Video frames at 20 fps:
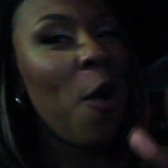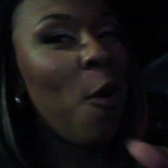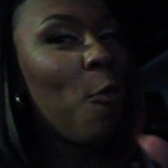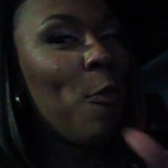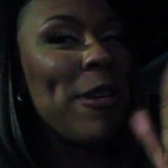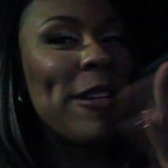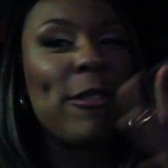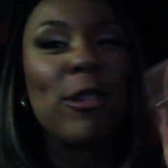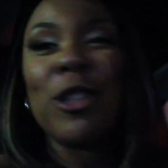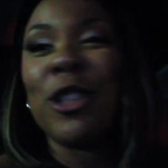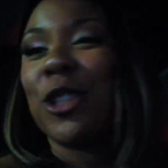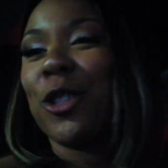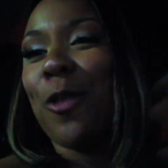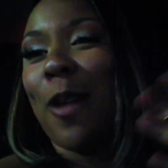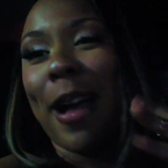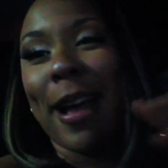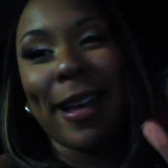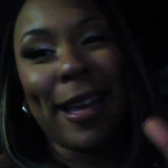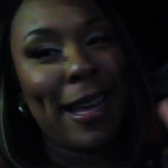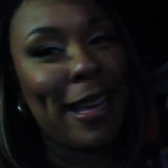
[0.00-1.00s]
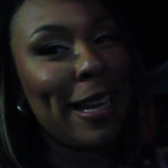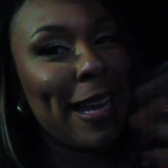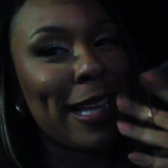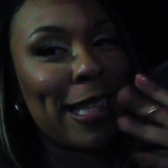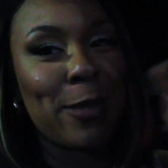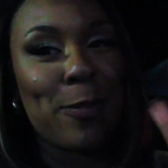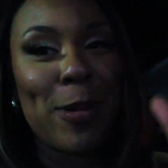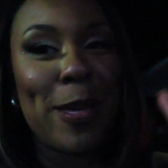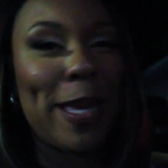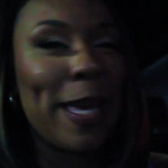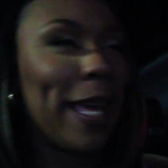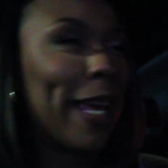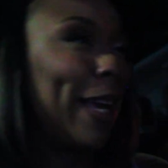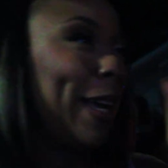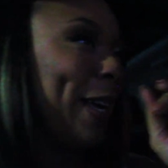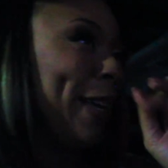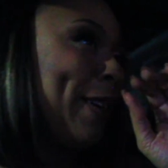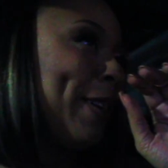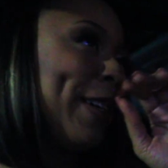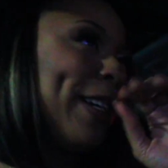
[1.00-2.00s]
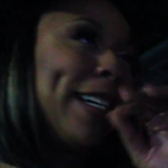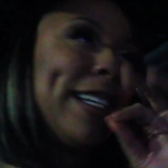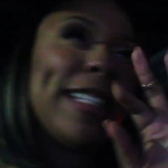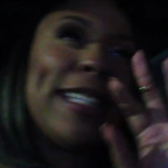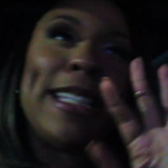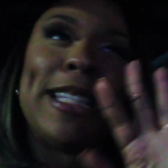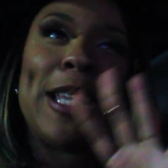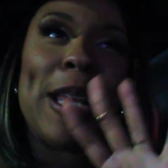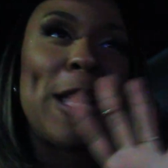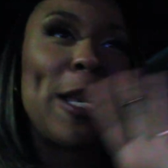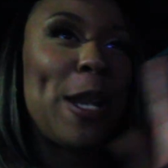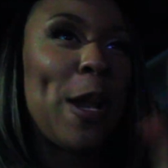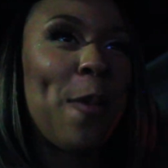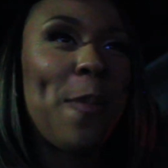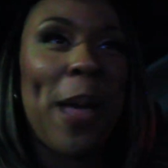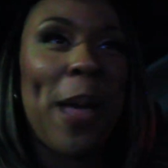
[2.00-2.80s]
we gonna just try again next weekend because no